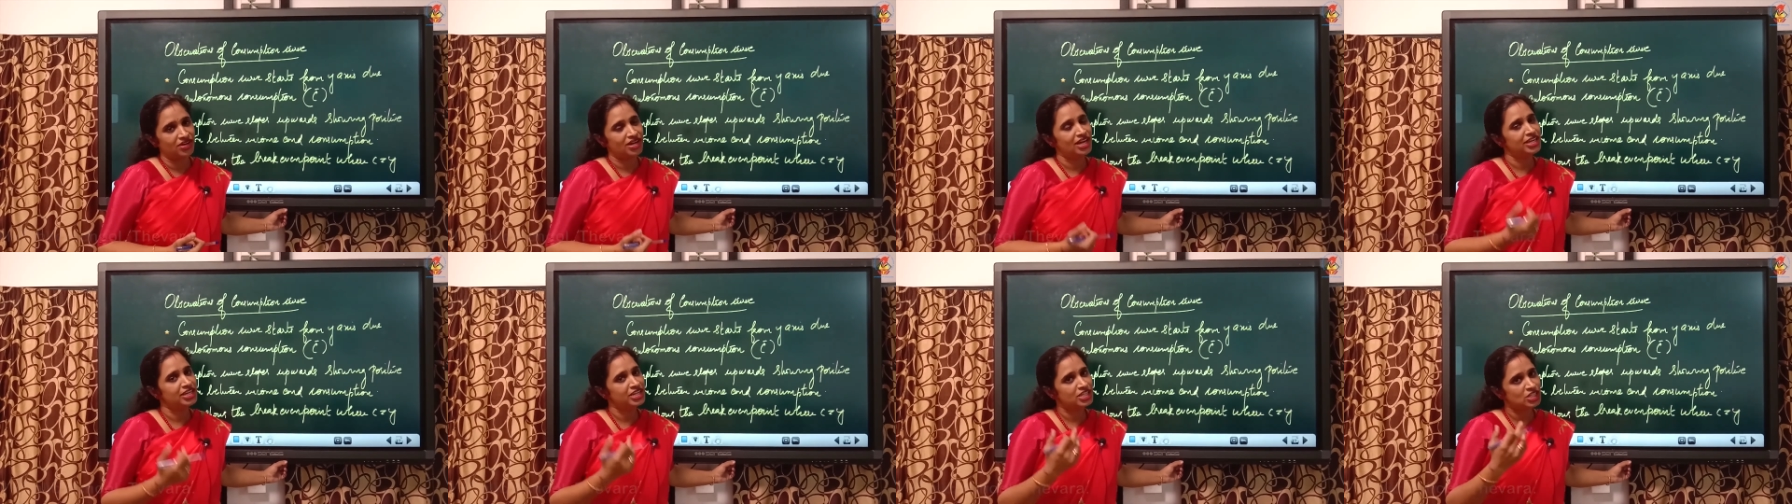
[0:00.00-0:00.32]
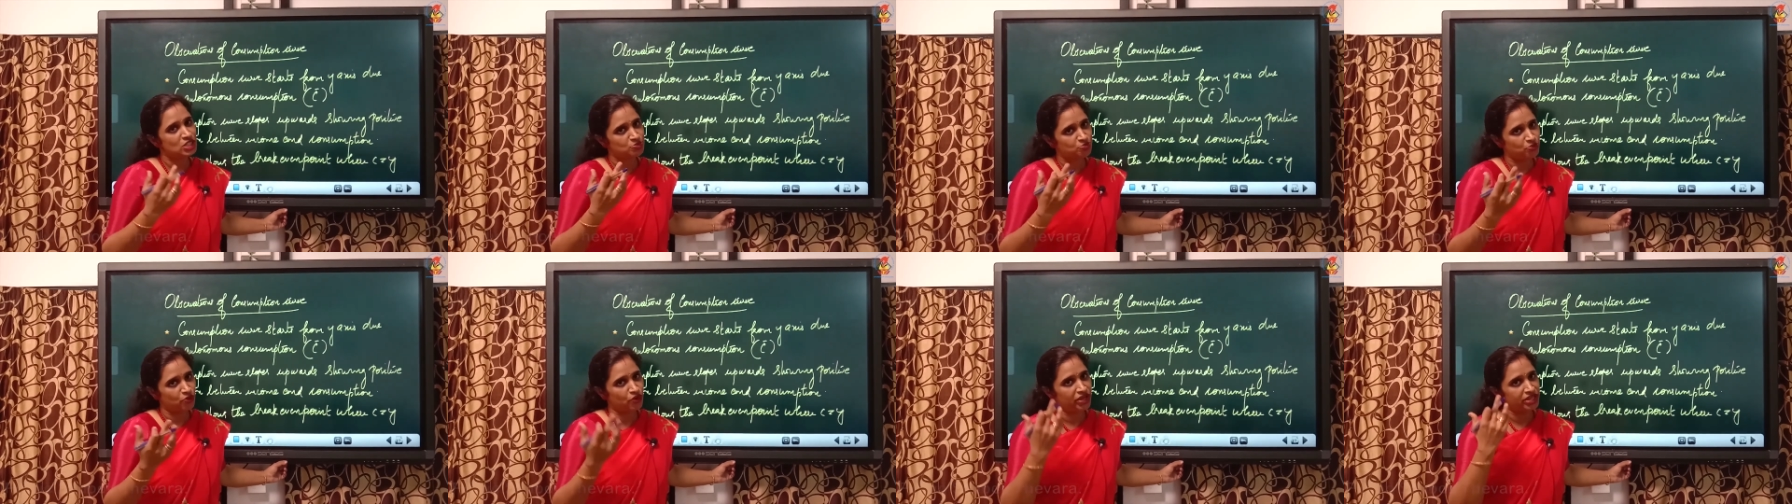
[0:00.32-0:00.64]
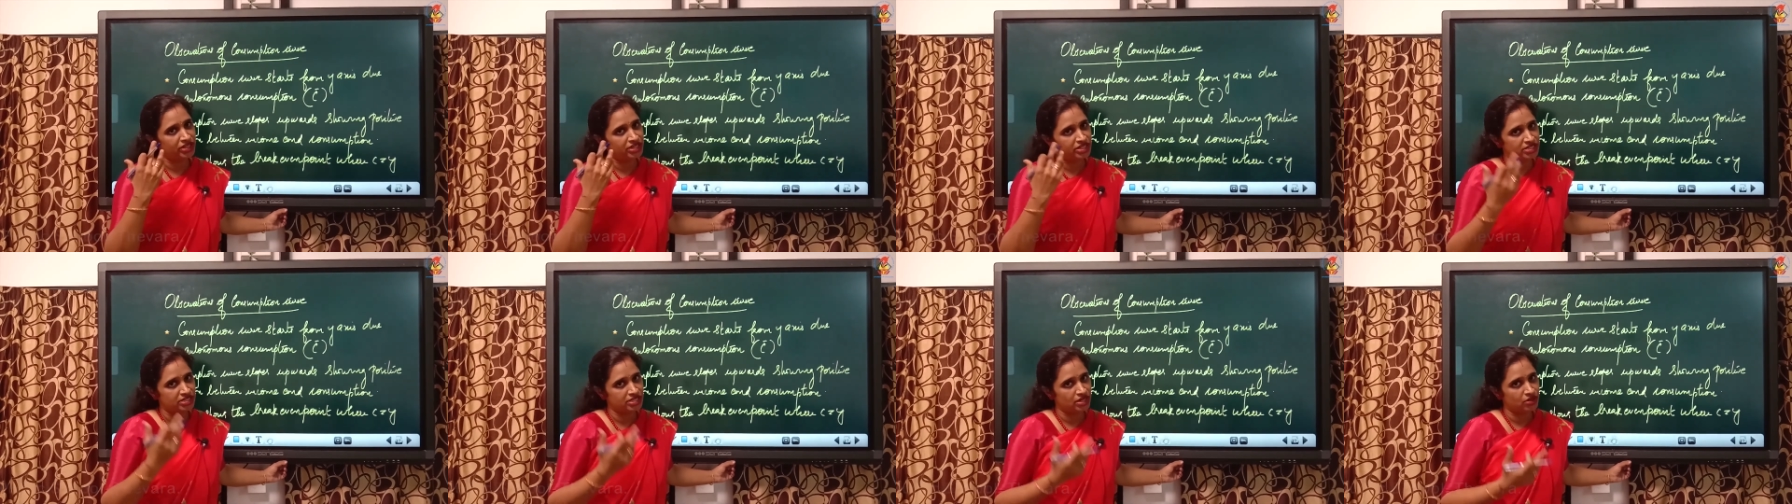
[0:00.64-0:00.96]
Let us
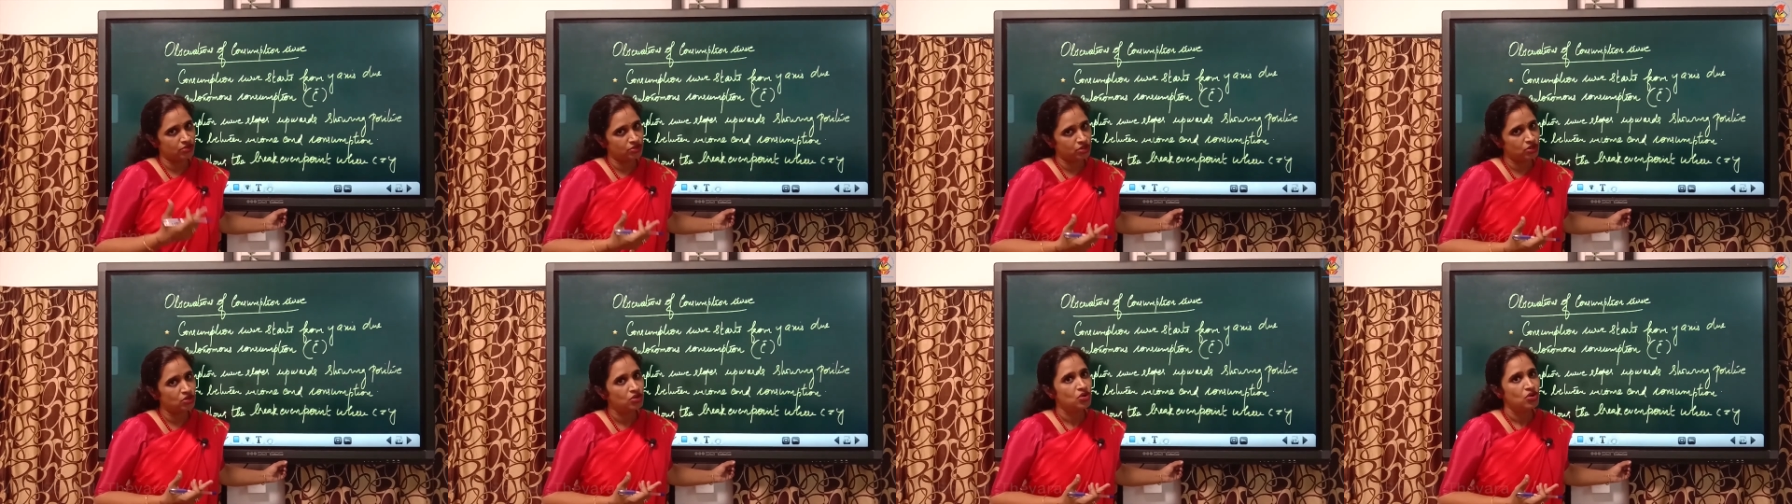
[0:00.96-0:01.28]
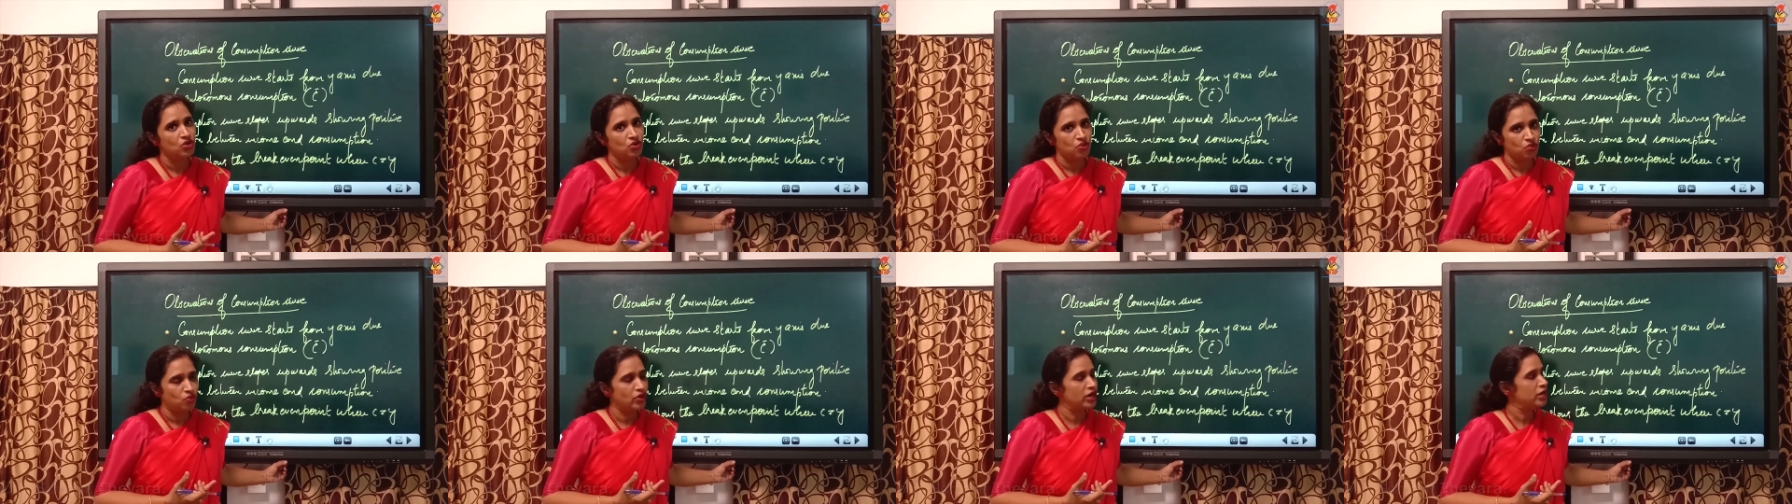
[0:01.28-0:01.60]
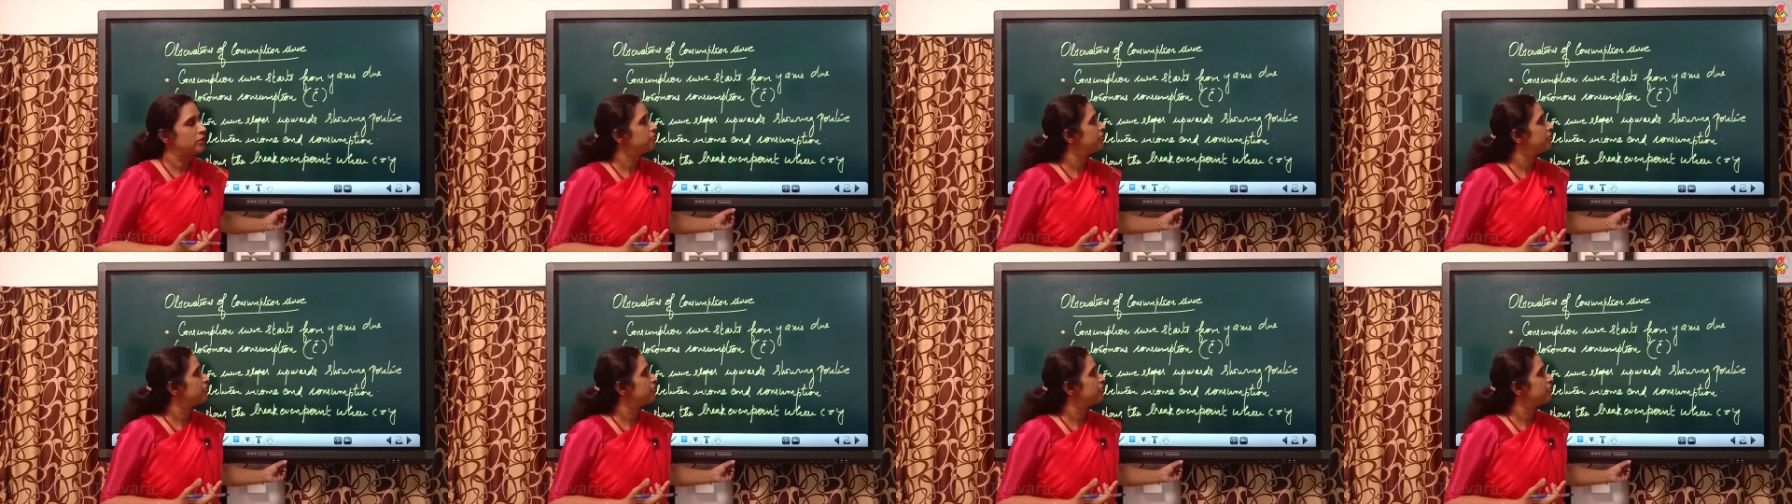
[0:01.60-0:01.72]
point it out one